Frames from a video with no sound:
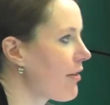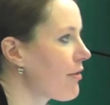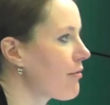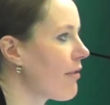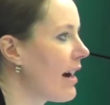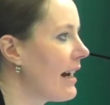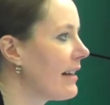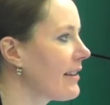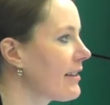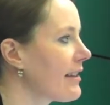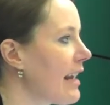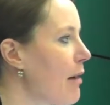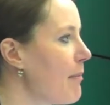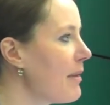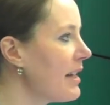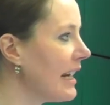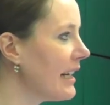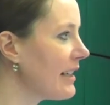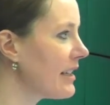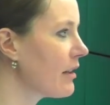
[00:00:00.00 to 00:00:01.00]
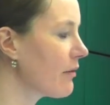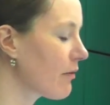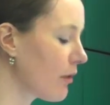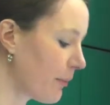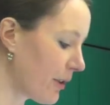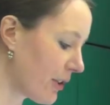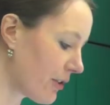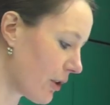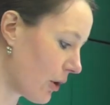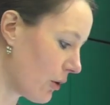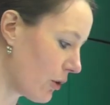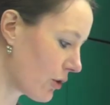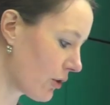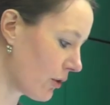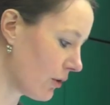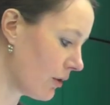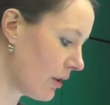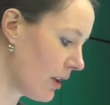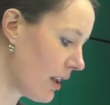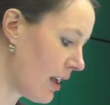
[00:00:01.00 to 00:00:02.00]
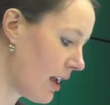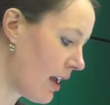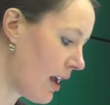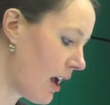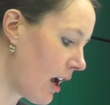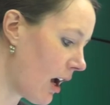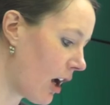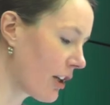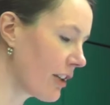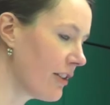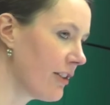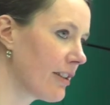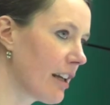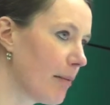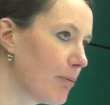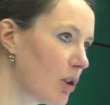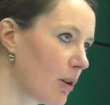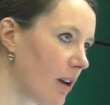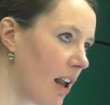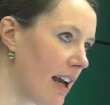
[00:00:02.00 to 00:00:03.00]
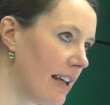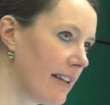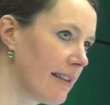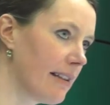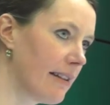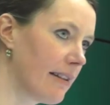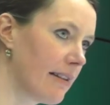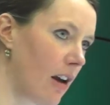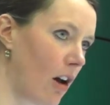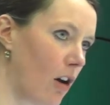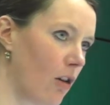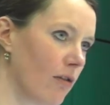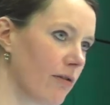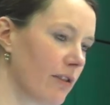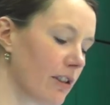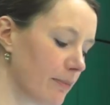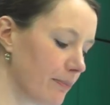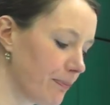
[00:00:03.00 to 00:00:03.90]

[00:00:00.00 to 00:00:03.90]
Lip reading: threats emanating from the social are conceptualized and solved.